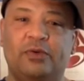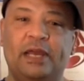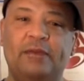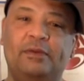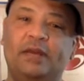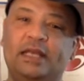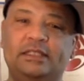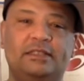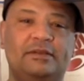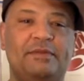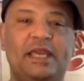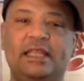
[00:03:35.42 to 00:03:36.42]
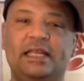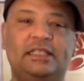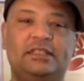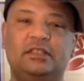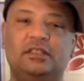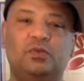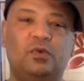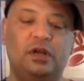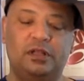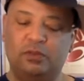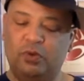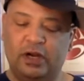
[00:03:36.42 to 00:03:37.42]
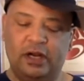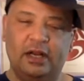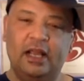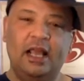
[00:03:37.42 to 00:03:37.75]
Redbreast. To me, that's just one where